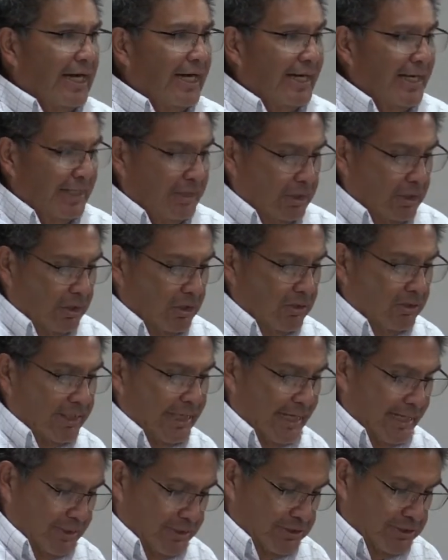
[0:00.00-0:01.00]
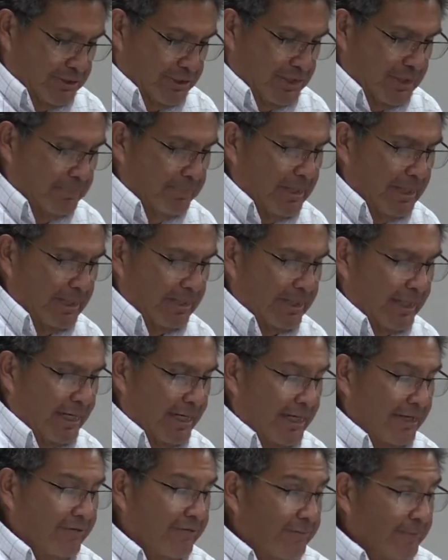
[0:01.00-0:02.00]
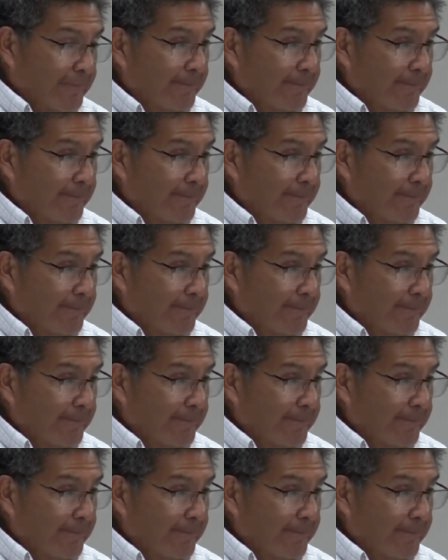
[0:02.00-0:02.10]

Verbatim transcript: I look at and see in my life,